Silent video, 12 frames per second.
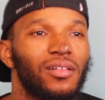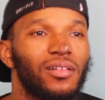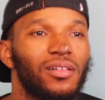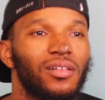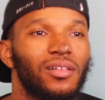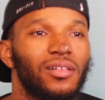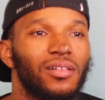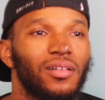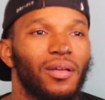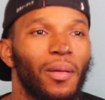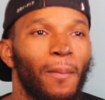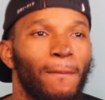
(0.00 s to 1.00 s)
You don't have children
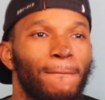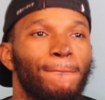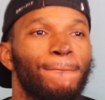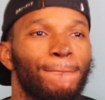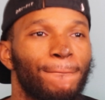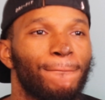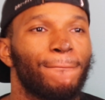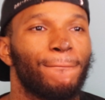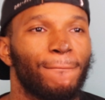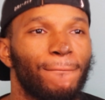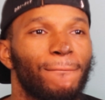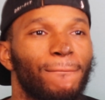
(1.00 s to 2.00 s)
now, but I would say
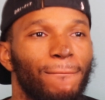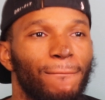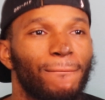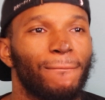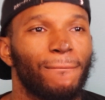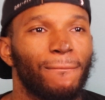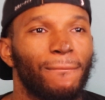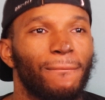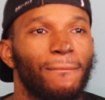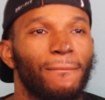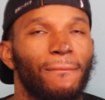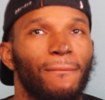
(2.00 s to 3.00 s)
towards your children, what did you
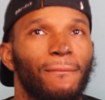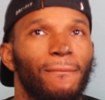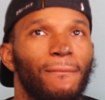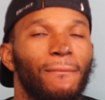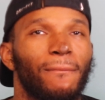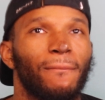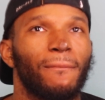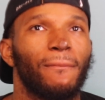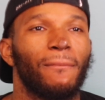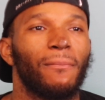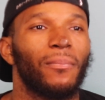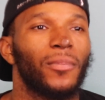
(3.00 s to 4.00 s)
dislike about him that's like, all
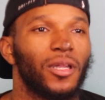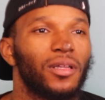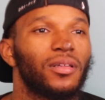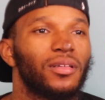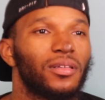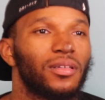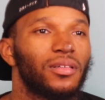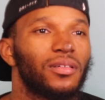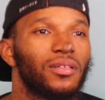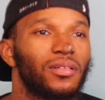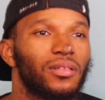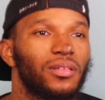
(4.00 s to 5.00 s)
right, look, I'm not going to
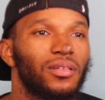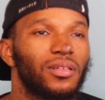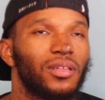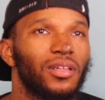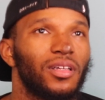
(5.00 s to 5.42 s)
do that?